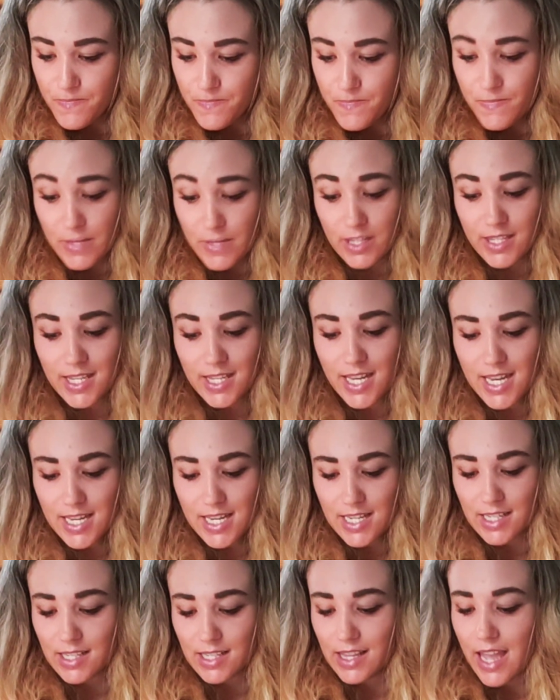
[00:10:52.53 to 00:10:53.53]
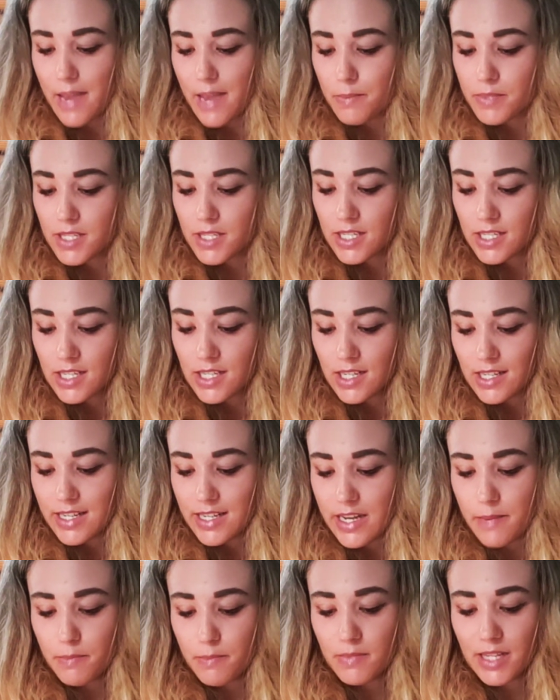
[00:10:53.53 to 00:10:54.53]
The tinker leapt
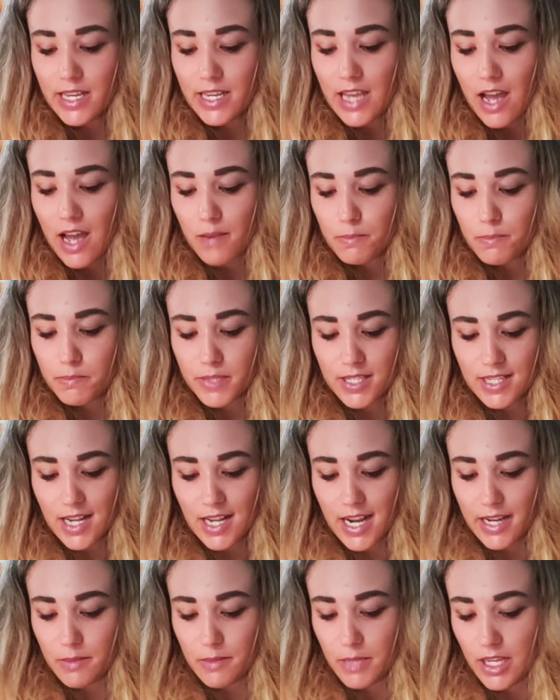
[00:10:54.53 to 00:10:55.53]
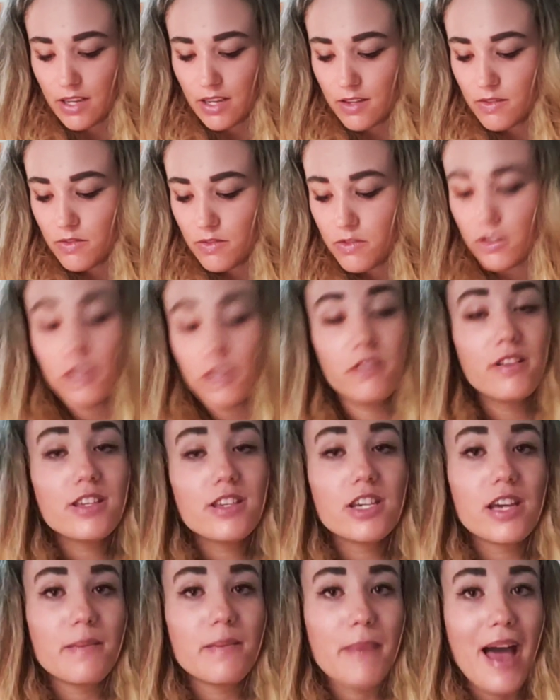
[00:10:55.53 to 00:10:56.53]
nimbly up beside me,
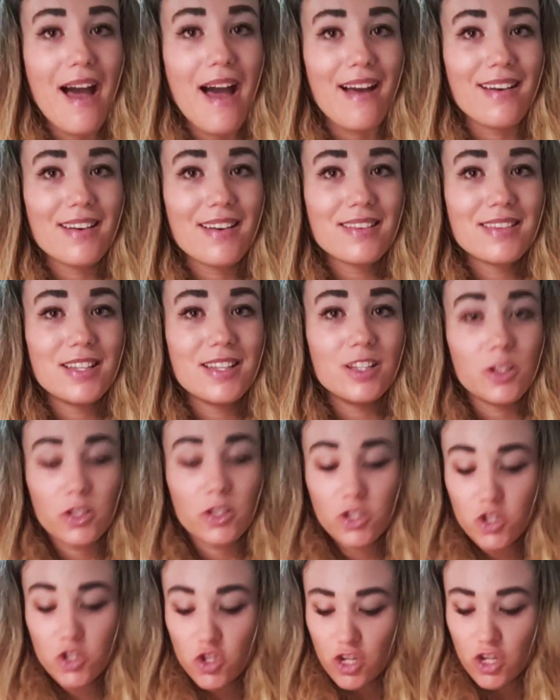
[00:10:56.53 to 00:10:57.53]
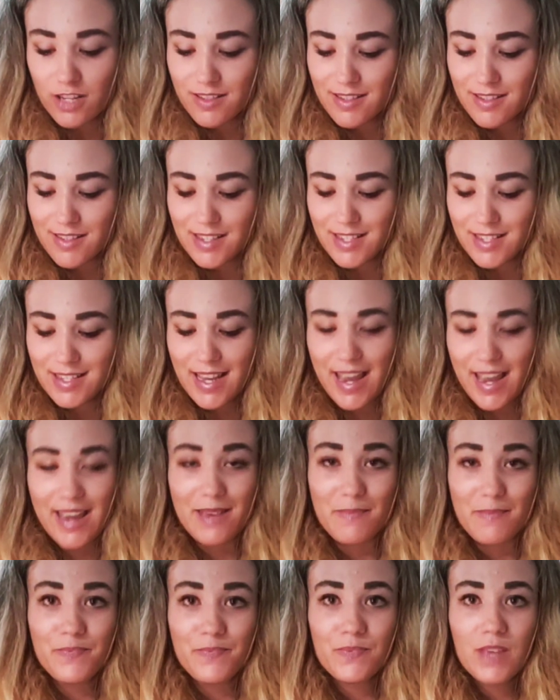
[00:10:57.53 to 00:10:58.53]
flourishing a bag that looked just the
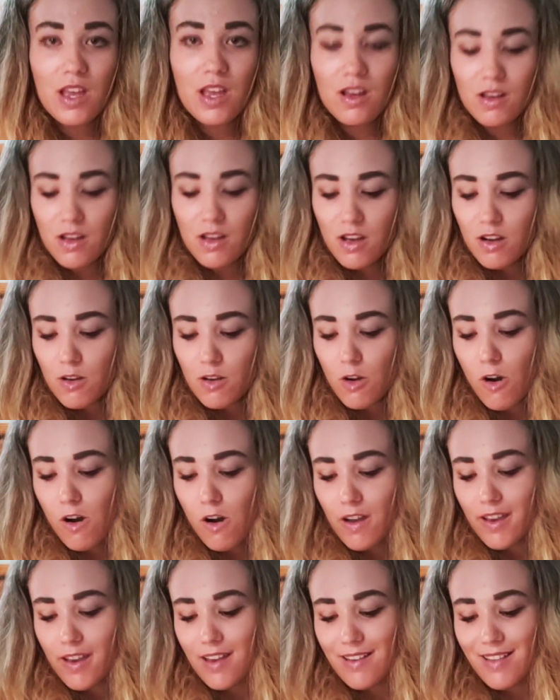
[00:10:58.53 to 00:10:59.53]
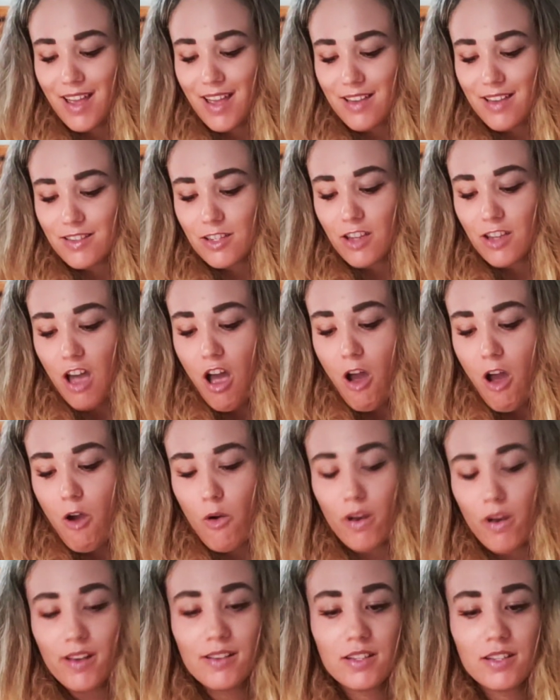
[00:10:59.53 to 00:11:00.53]
same. "Got it, let's go,"
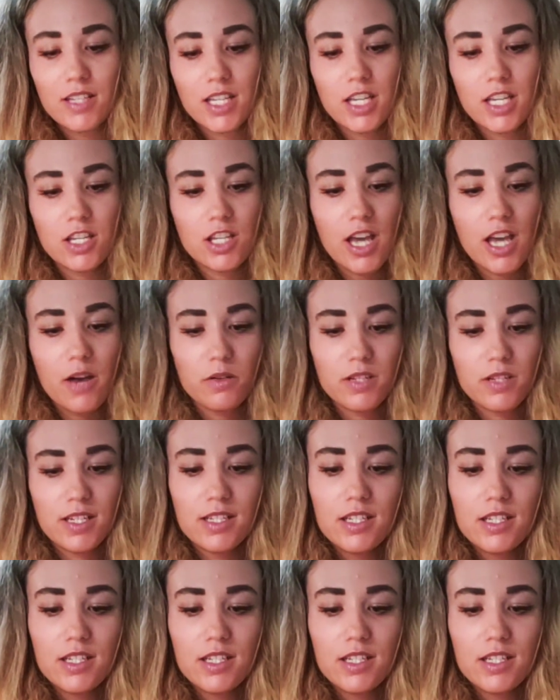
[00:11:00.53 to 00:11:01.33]
he shouted.